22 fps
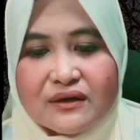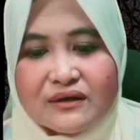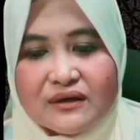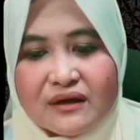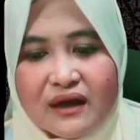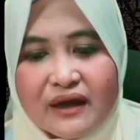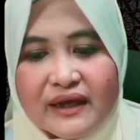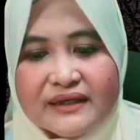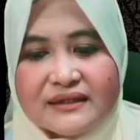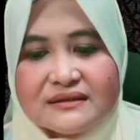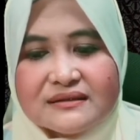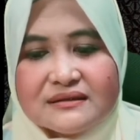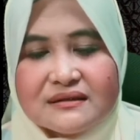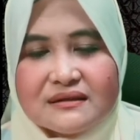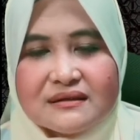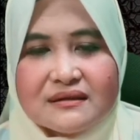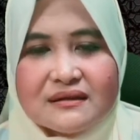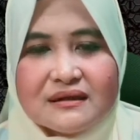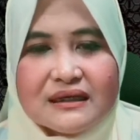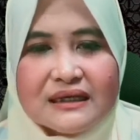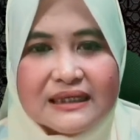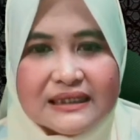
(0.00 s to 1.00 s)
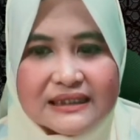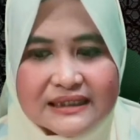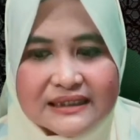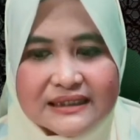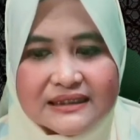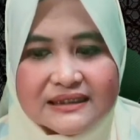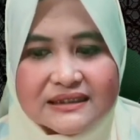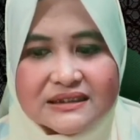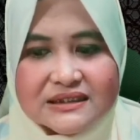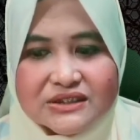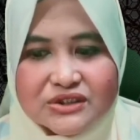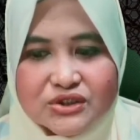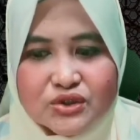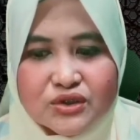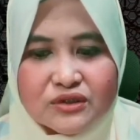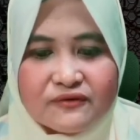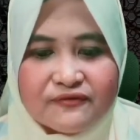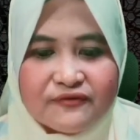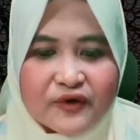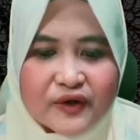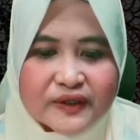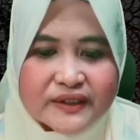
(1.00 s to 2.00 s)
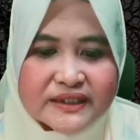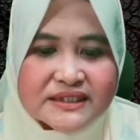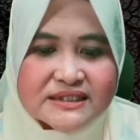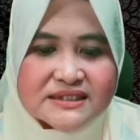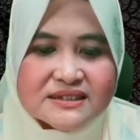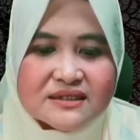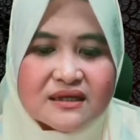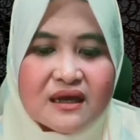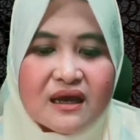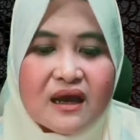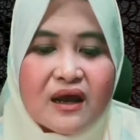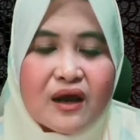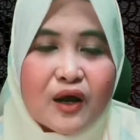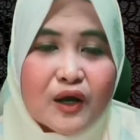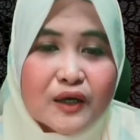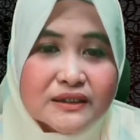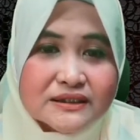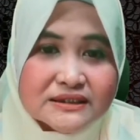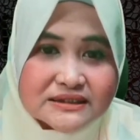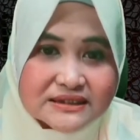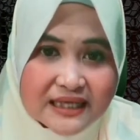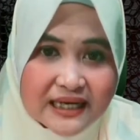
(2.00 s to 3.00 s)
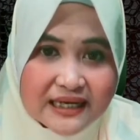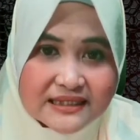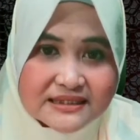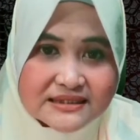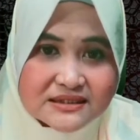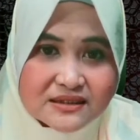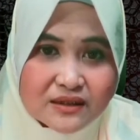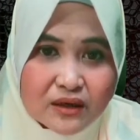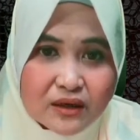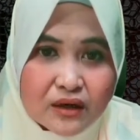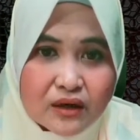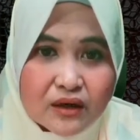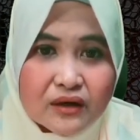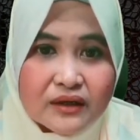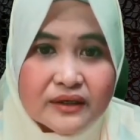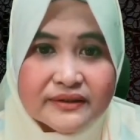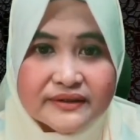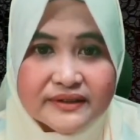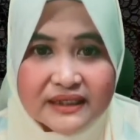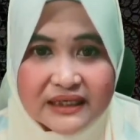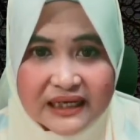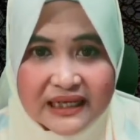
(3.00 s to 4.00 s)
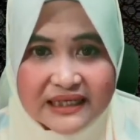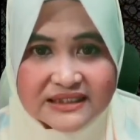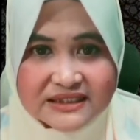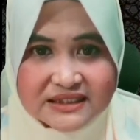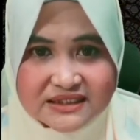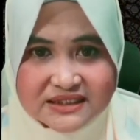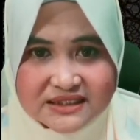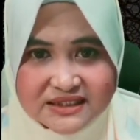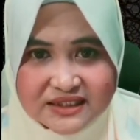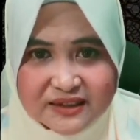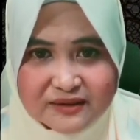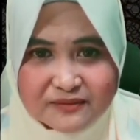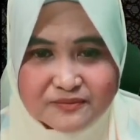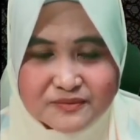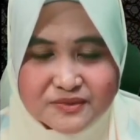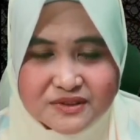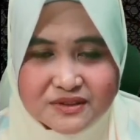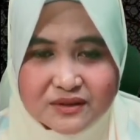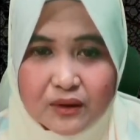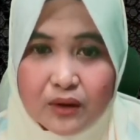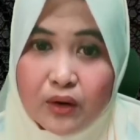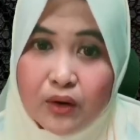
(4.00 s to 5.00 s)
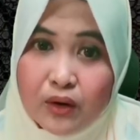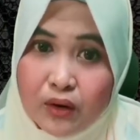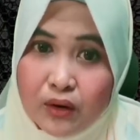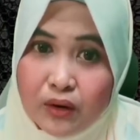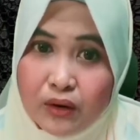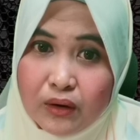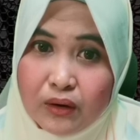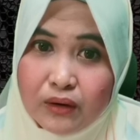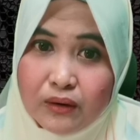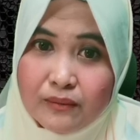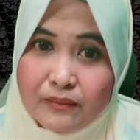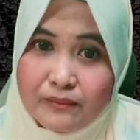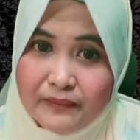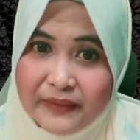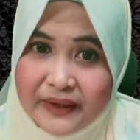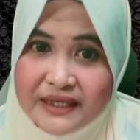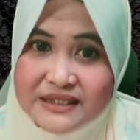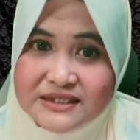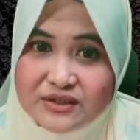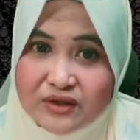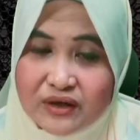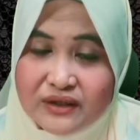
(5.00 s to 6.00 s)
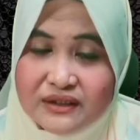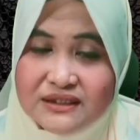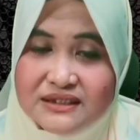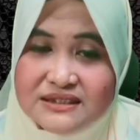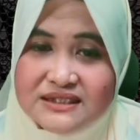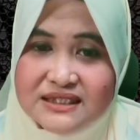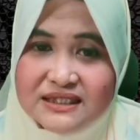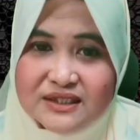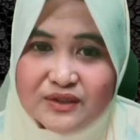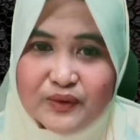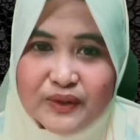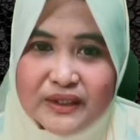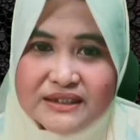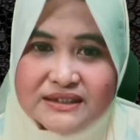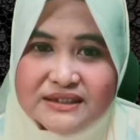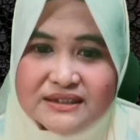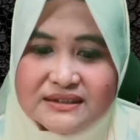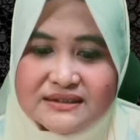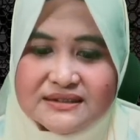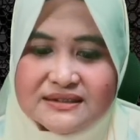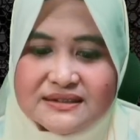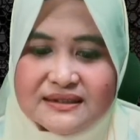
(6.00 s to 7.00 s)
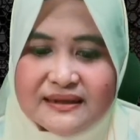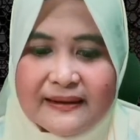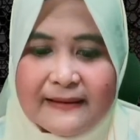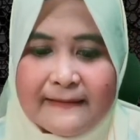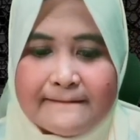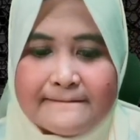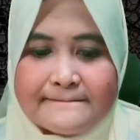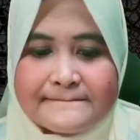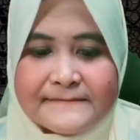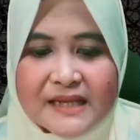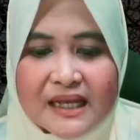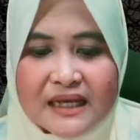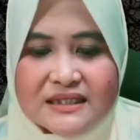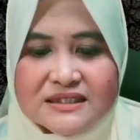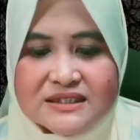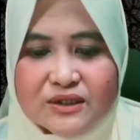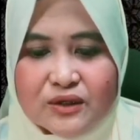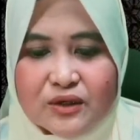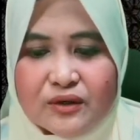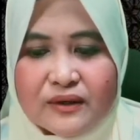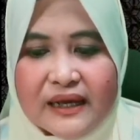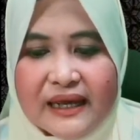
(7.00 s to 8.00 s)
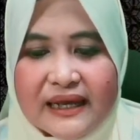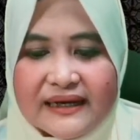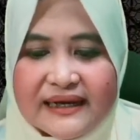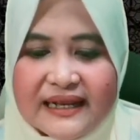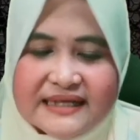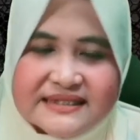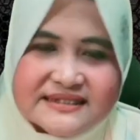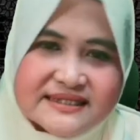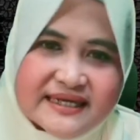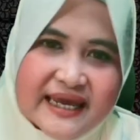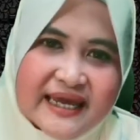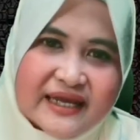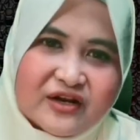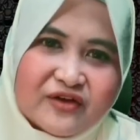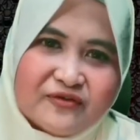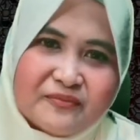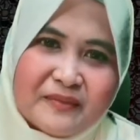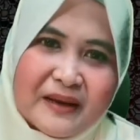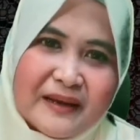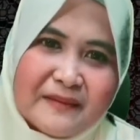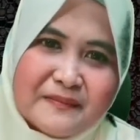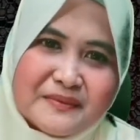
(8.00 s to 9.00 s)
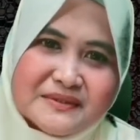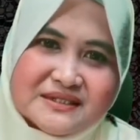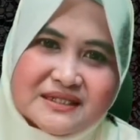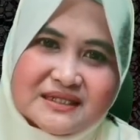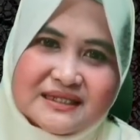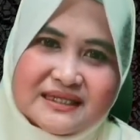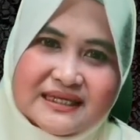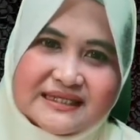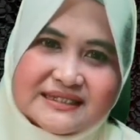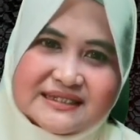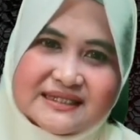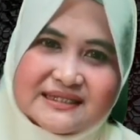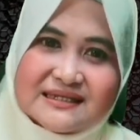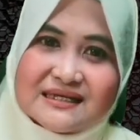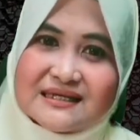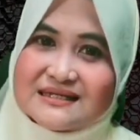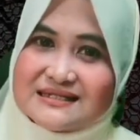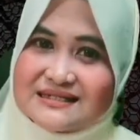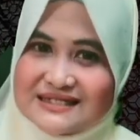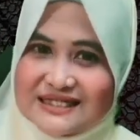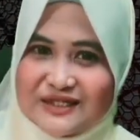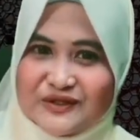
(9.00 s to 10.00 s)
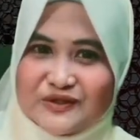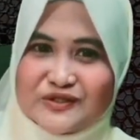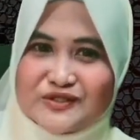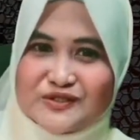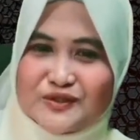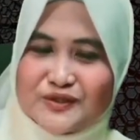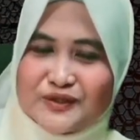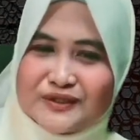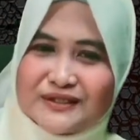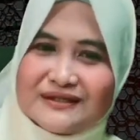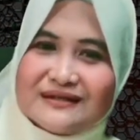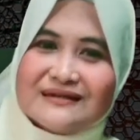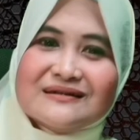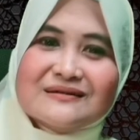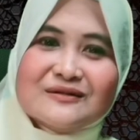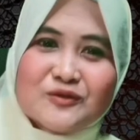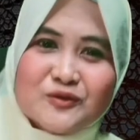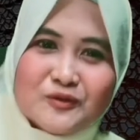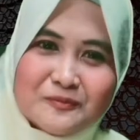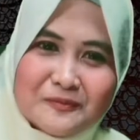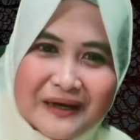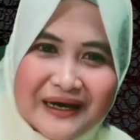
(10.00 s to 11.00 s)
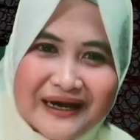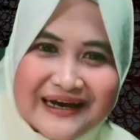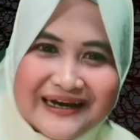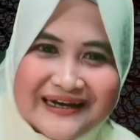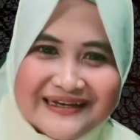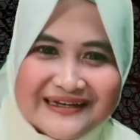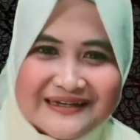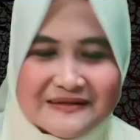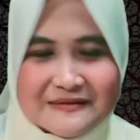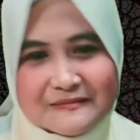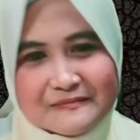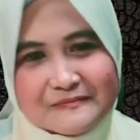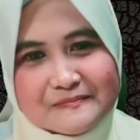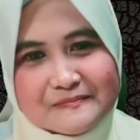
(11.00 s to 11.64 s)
or not a leader should focus on tasks or relationships or based on the situations. So that's the end of my presentation. See you soon. Goodbye.